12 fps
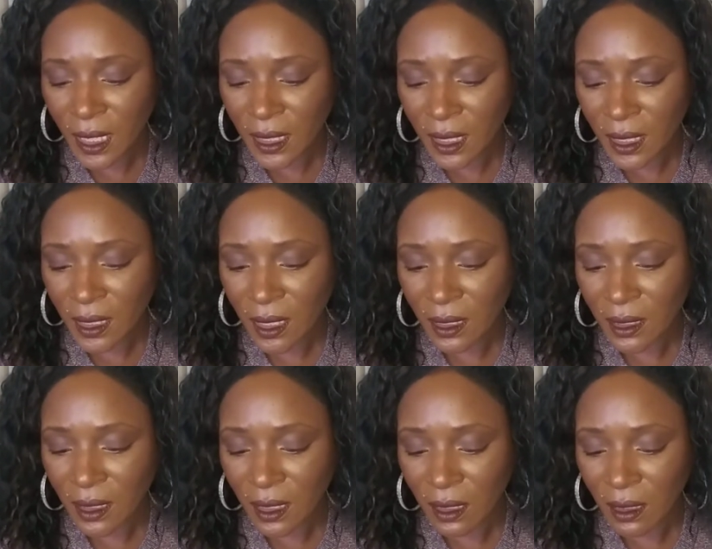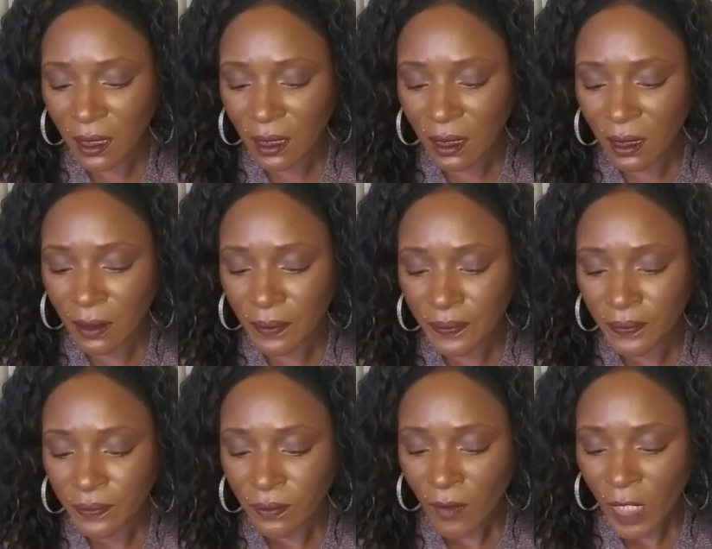And this is the
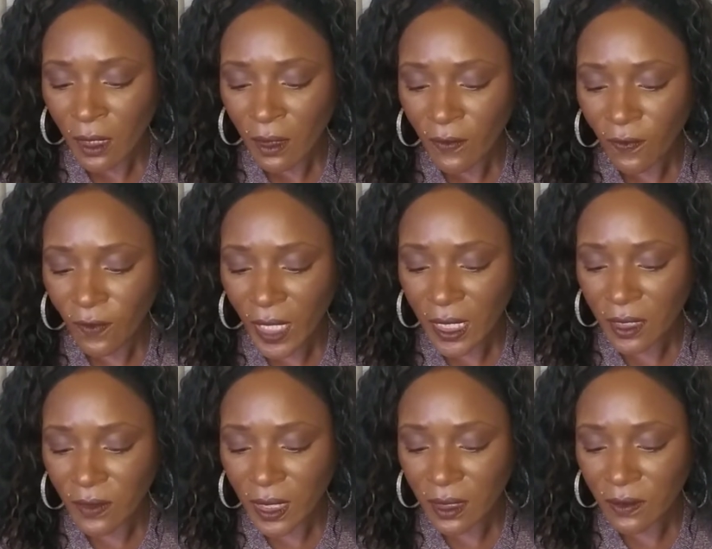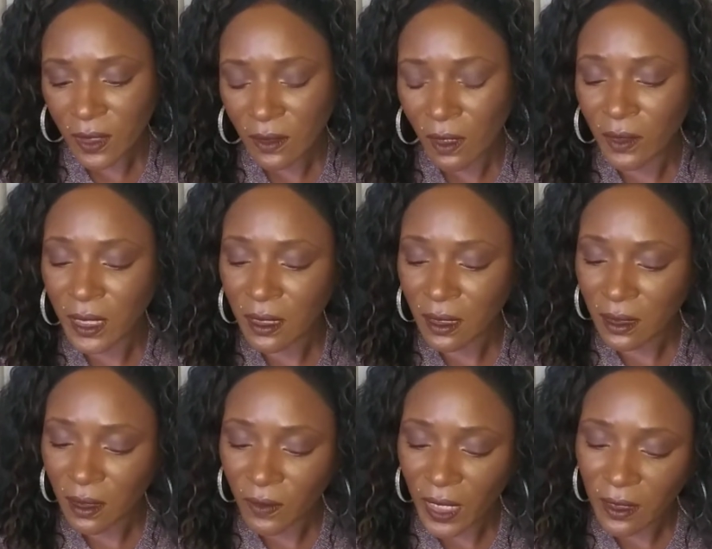um fragrance. Which one? Oh, this is
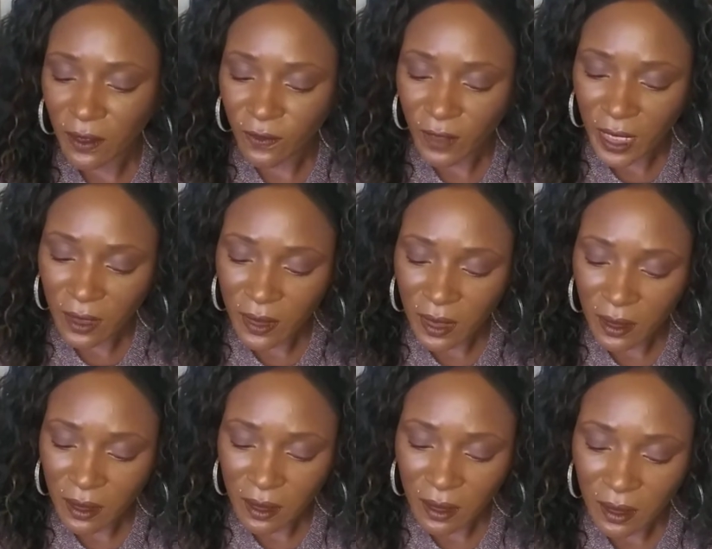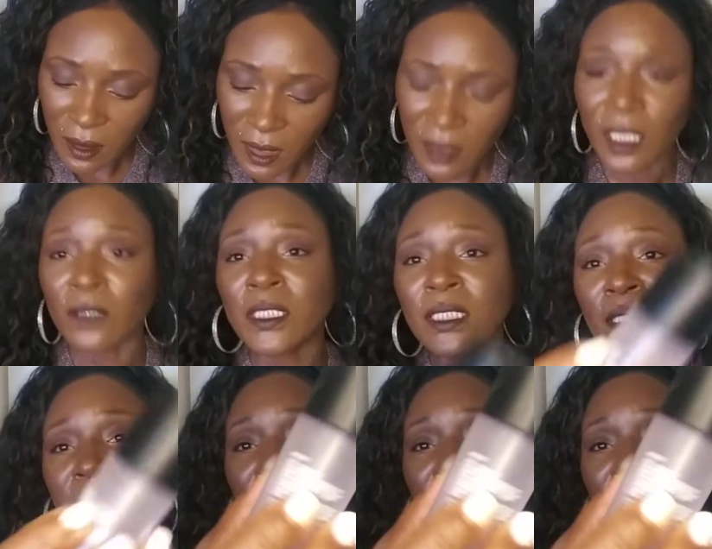the regular fragrance. No, this is